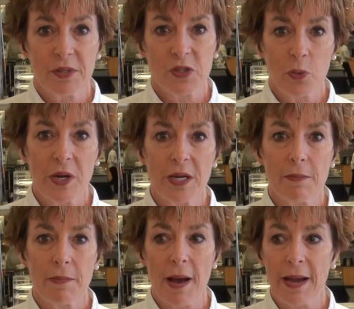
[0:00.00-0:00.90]

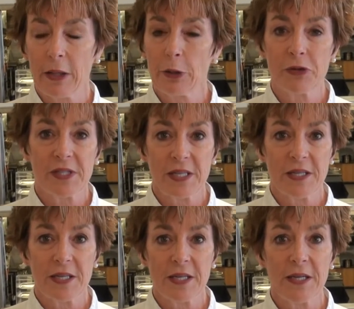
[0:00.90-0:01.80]
suite by a little
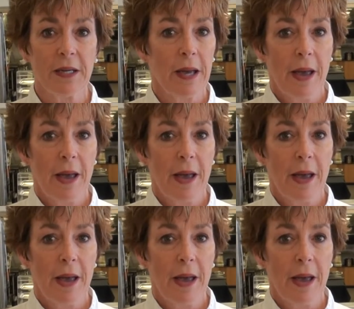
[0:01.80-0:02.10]
CD,